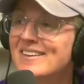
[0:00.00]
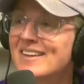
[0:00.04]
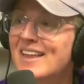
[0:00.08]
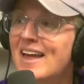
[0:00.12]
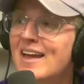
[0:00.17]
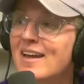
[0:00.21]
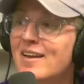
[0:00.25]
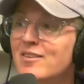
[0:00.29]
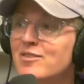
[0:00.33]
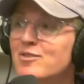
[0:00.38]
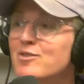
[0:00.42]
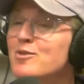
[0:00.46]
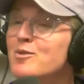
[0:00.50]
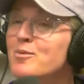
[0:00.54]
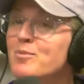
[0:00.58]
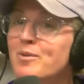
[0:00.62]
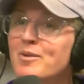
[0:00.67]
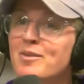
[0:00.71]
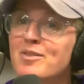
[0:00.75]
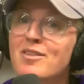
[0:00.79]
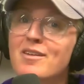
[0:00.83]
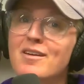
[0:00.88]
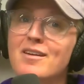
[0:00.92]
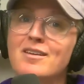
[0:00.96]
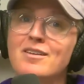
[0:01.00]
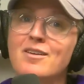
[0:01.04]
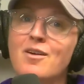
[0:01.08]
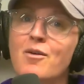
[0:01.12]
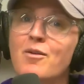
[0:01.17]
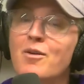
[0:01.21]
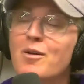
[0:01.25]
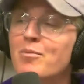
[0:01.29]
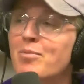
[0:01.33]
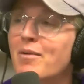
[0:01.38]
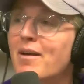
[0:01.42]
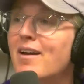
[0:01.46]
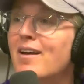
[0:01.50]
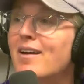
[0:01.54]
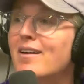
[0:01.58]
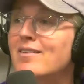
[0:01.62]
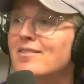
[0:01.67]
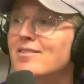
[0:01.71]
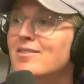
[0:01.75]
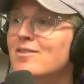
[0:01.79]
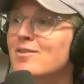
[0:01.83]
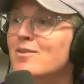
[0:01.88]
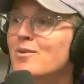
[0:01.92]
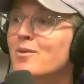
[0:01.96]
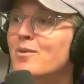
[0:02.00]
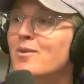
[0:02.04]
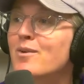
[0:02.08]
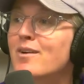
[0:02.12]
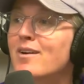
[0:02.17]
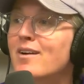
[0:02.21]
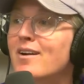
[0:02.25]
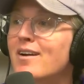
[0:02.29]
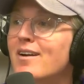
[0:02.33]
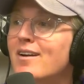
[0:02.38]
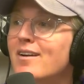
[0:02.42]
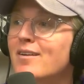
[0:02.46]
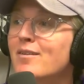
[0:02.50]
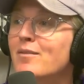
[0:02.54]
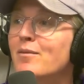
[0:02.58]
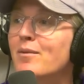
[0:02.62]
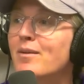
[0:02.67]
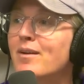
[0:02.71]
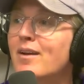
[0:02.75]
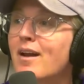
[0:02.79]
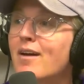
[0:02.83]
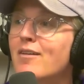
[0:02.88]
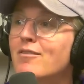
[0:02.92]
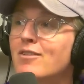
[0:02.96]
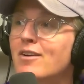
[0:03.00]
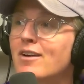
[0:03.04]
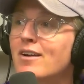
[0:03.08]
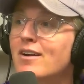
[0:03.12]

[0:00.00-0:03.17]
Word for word: like super thin yoga pants or yeah, you whatever, guys don't